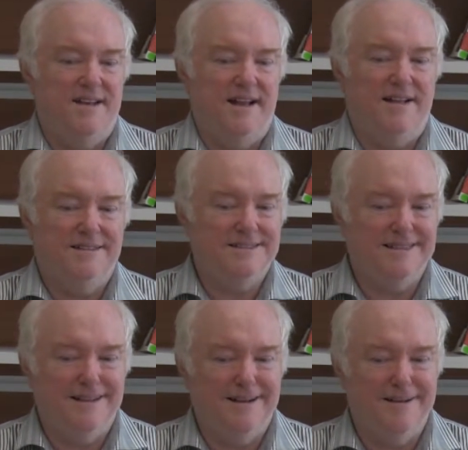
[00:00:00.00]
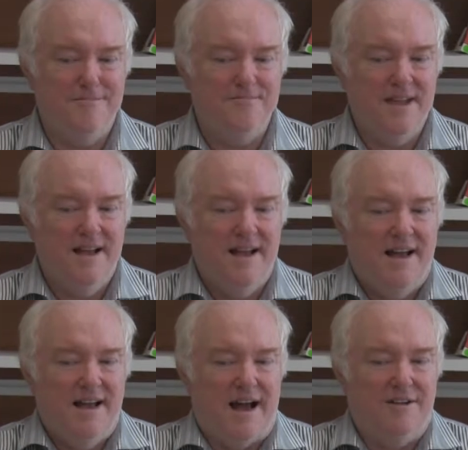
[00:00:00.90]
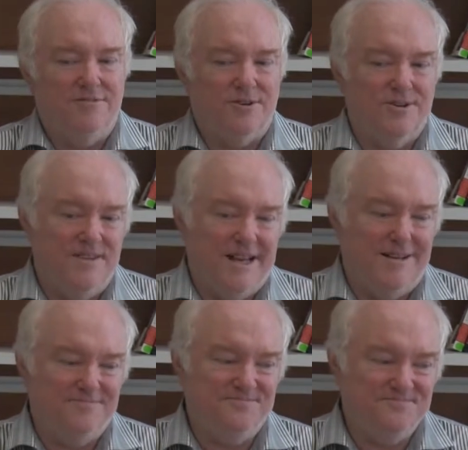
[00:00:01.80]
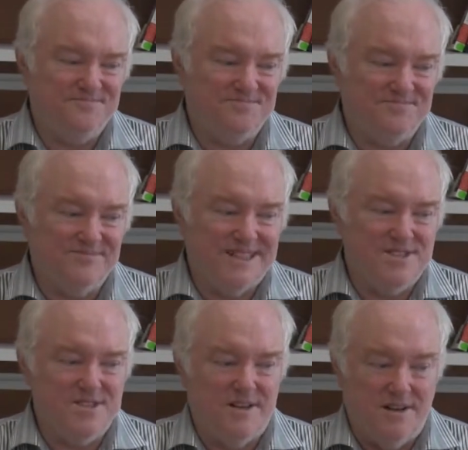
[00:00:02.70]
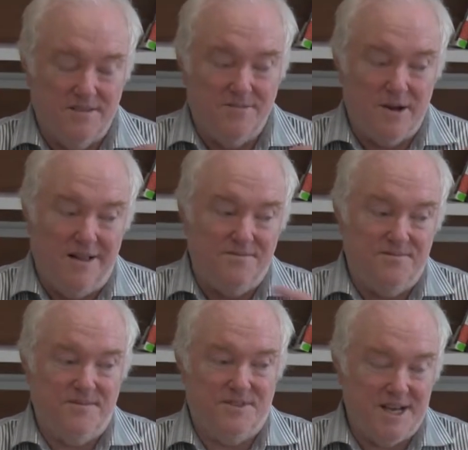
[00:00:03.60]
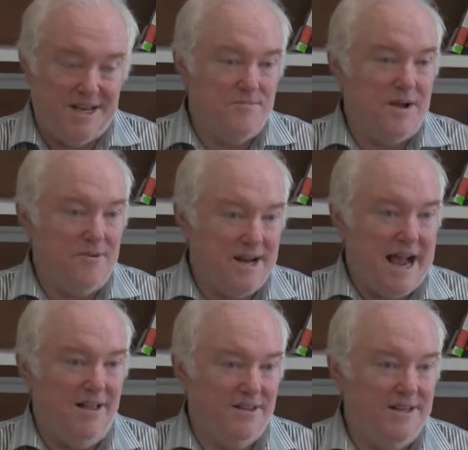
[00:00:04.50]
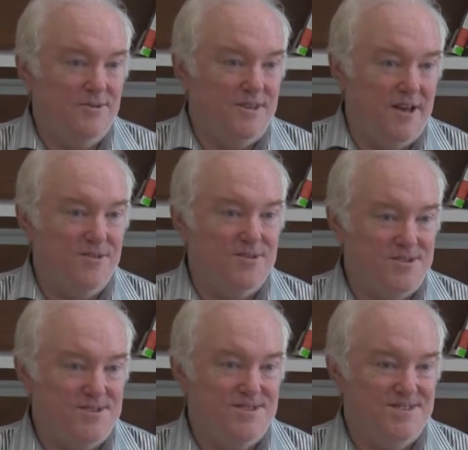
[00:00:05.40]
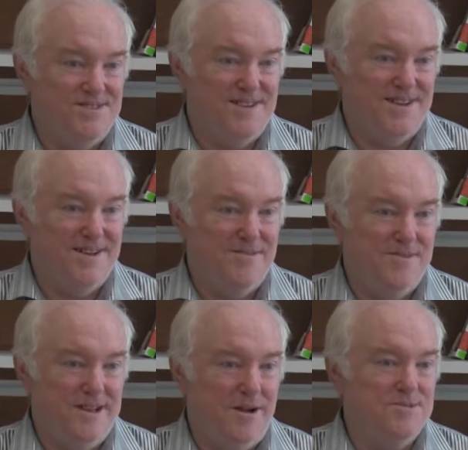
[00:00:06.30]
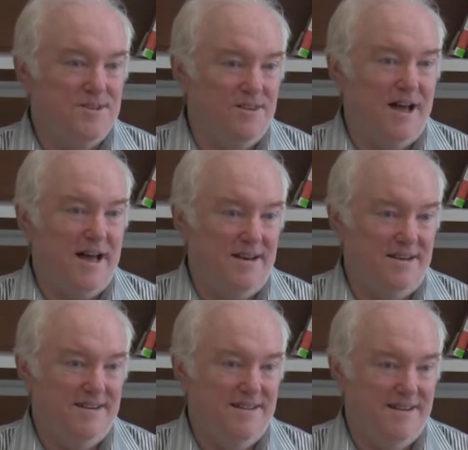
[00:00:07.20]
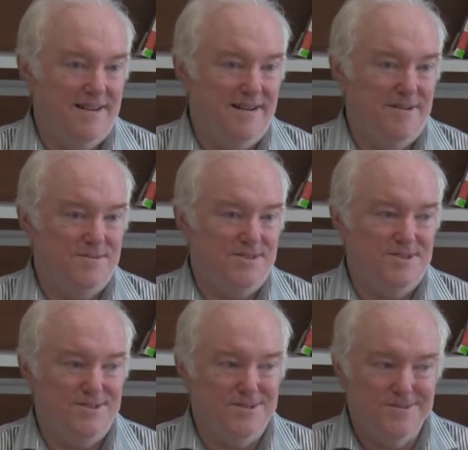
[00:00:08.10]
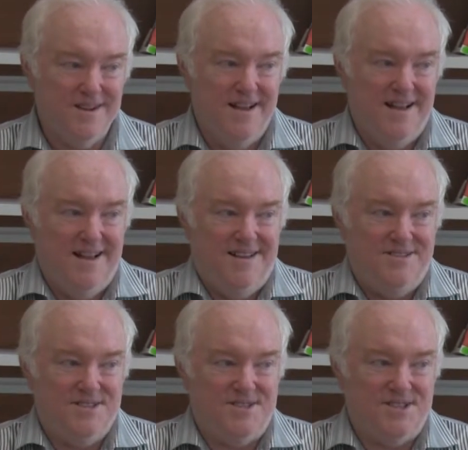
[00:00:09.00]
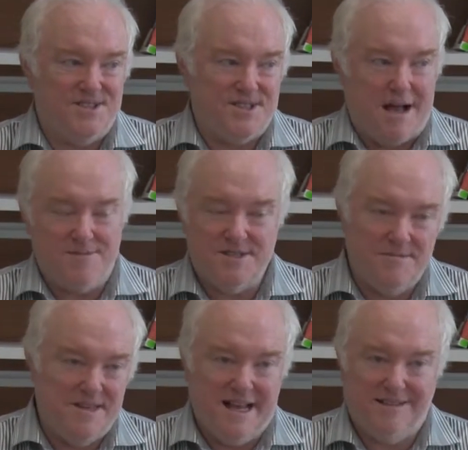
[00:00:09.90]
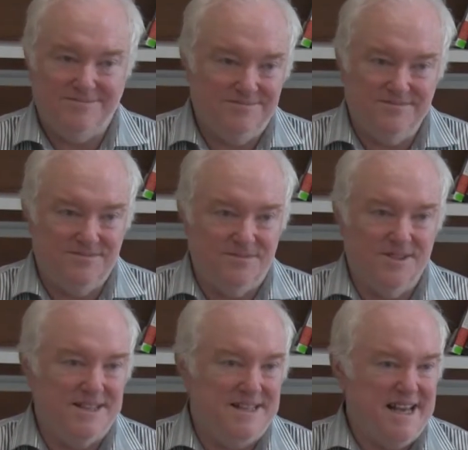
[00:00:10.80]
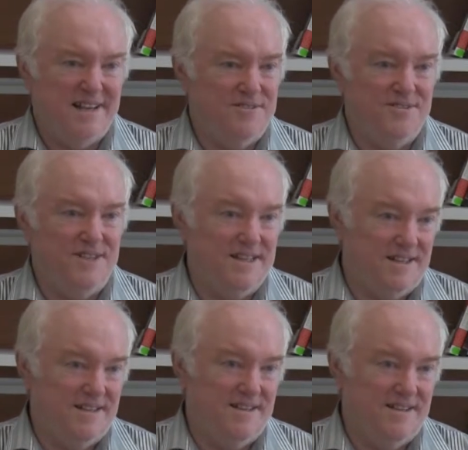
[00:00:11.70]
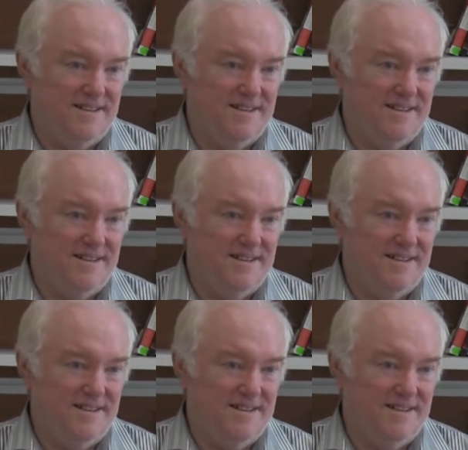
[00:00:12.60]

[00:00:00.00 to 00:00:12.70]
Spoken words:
And I've learned that, well, checking my reality with others, it helps a lot to stop some of that really negative thinking.